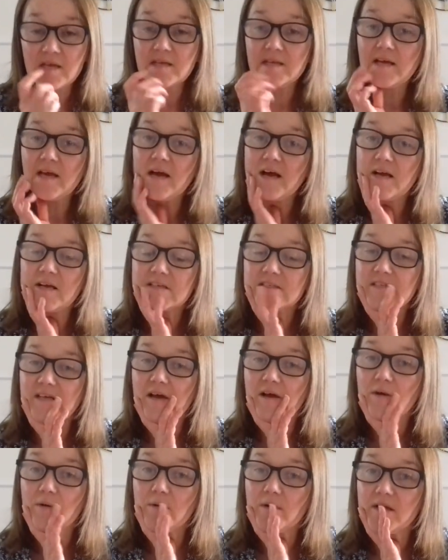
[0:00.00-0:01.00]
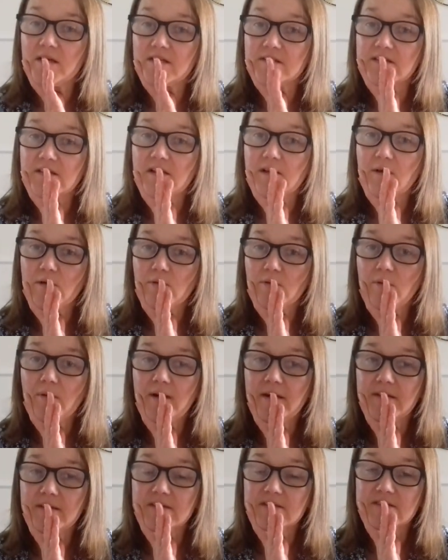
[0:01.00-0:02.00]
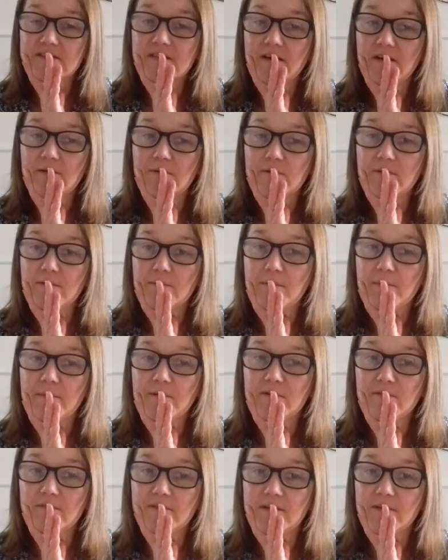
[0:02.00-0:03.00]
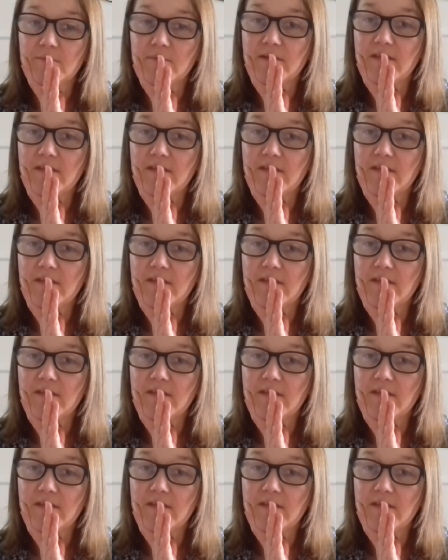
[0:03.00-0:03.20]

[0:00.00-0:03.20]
yeah, so it's a long wait, so they'll be moving in